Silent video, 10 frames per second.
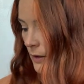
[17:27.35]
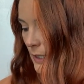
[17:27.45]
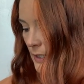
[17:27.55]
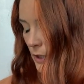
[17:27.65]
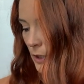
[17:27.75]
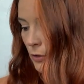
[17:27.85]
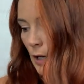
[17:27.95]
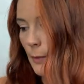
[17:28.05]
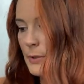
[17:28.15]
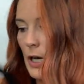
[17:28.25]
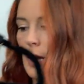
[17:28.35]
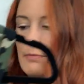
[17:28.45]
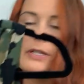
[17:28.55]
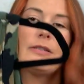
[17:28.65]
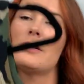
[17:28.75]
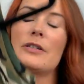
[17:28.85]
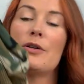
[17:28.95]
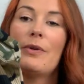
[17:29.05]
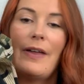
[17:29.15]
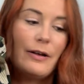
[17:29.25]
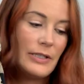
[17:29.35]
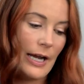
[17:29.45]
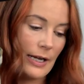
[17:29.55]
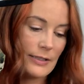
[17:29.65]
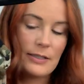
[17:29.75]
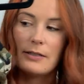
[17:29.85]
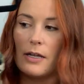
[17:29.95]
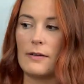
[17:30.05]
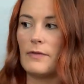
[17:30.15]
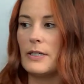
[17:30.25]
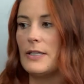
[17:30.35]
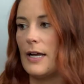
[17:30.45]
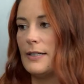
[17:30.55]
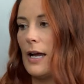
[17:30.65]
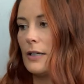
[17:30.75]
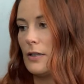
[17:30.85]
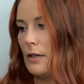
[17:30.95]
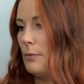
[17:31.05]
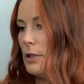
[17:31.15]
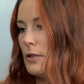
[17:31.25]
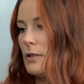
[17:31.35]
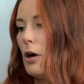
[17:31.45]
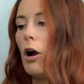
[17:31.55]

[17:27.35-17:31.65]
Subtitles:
These are crop top. These are new without tags. None of these had tags on it, but it's